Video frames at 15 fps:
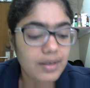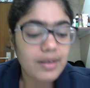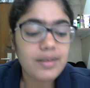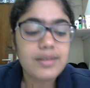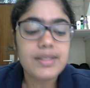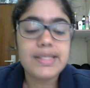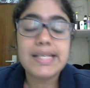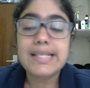
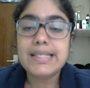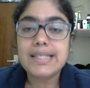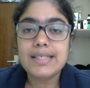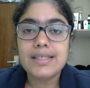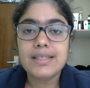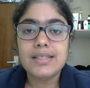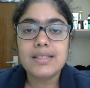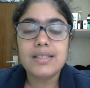
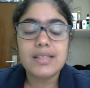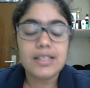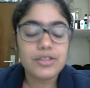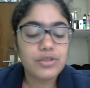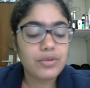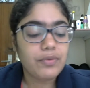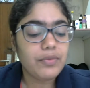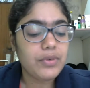sentences.
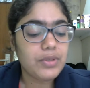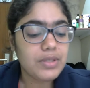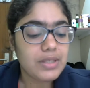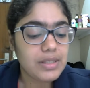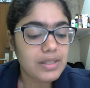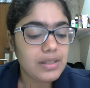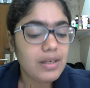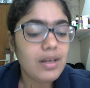Section
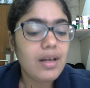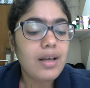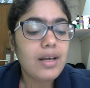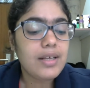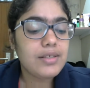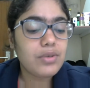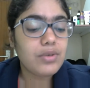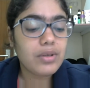14
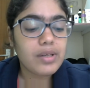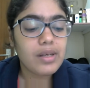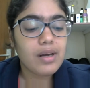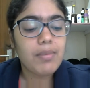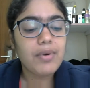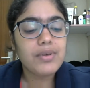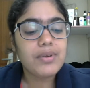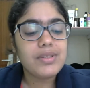is talking
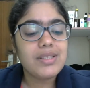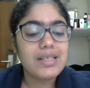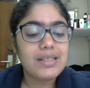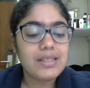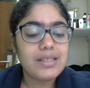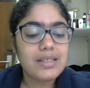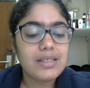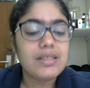about
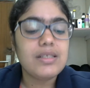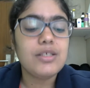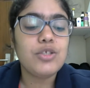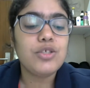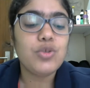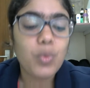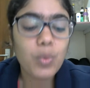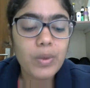
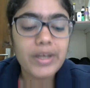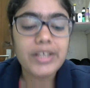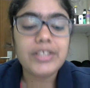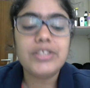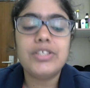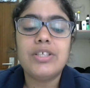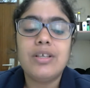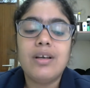sentences
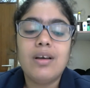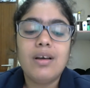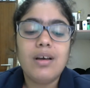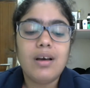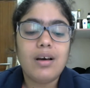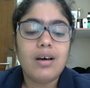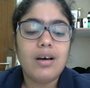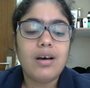which
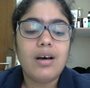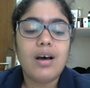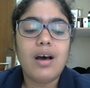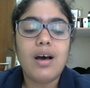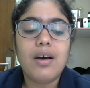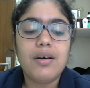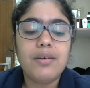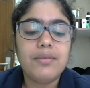
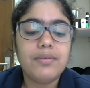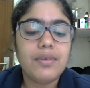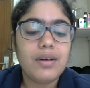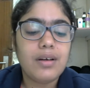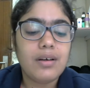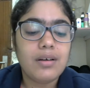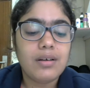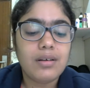have
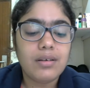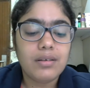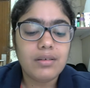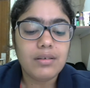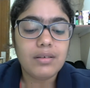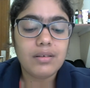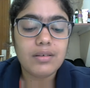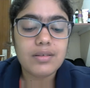
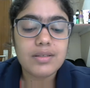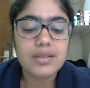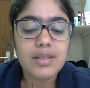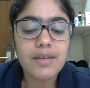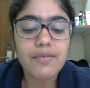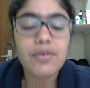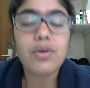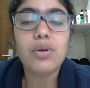
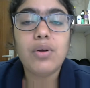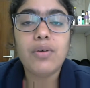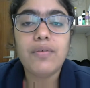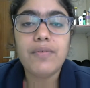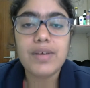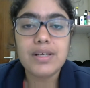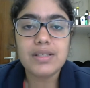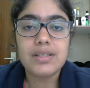several
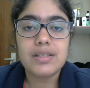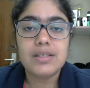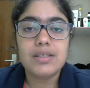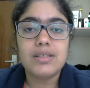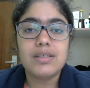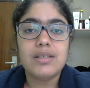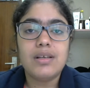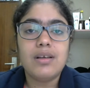
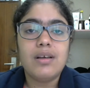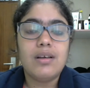offenses.